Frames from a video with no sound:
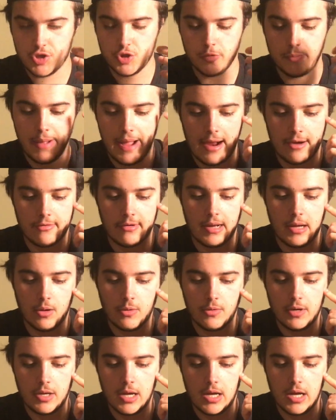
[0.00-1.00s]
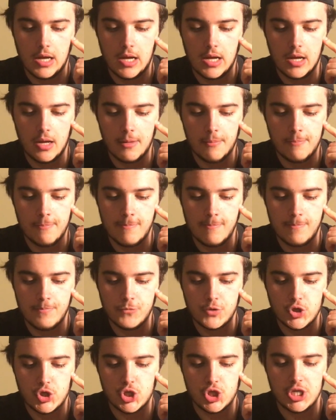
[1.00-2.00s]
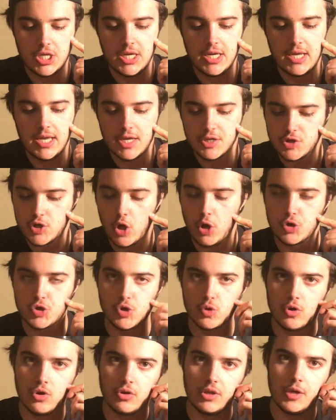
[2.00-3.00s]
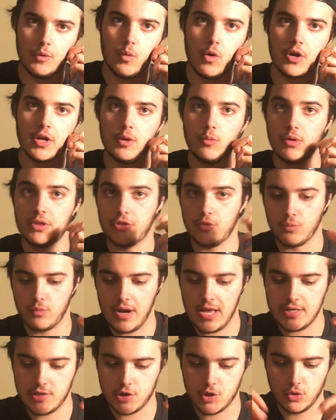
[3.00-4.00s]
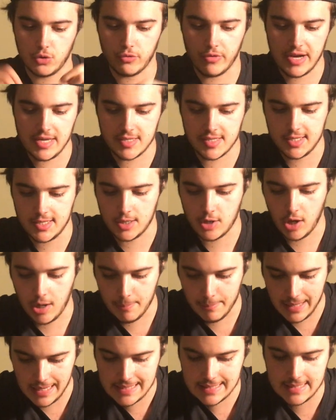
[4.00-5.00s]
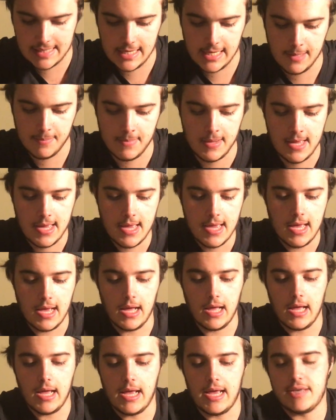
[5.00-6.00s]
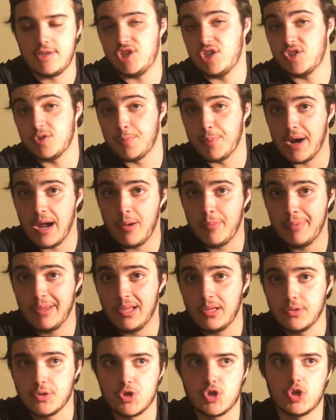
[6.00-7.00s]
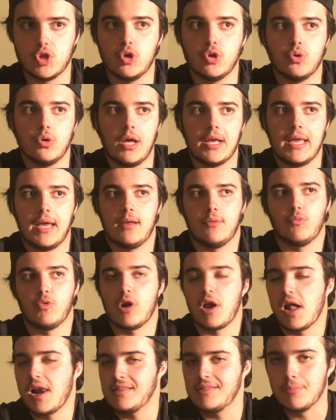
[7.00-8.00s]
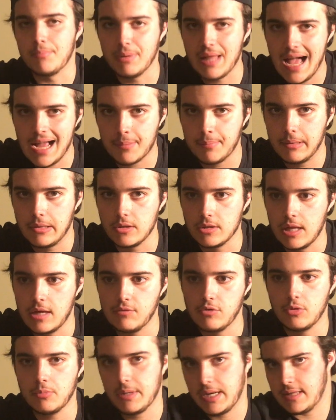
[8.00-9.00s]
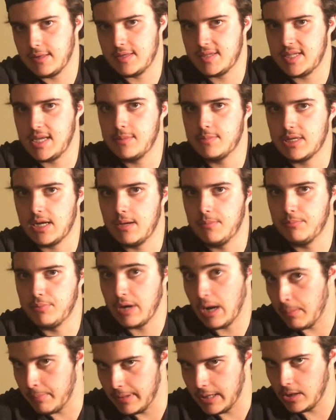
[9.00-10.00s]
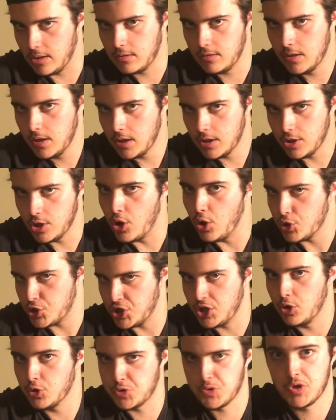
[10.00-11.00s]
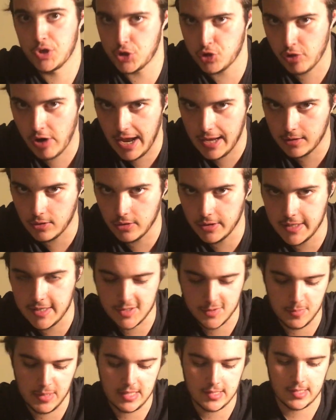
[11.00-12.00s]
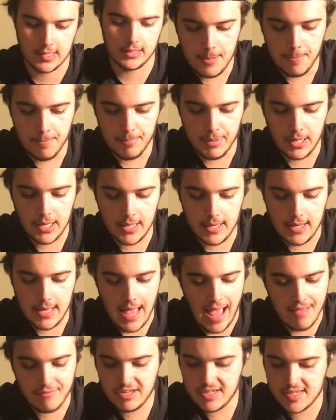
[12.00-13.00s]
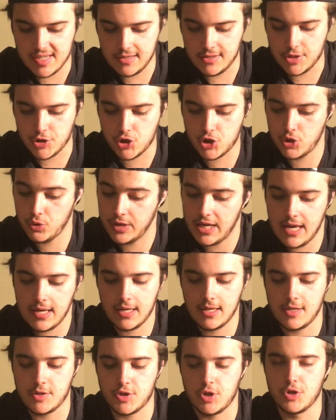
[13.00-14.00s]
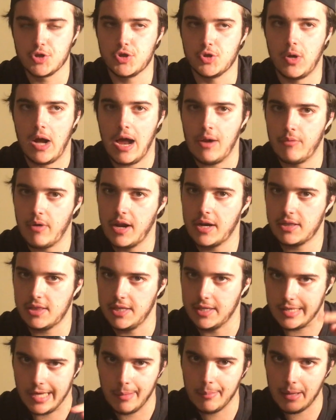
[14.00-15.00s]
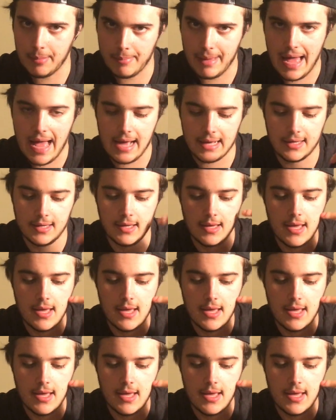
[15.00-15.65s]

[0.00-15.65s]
background, she is also currently working with the Renzo Gracie combat team, and she has a brown belt. So again, we're not at the black belt level, but at the same time, brown belt, she knows what a triangle is basically. But having said this, Chookagian is also ironically coming back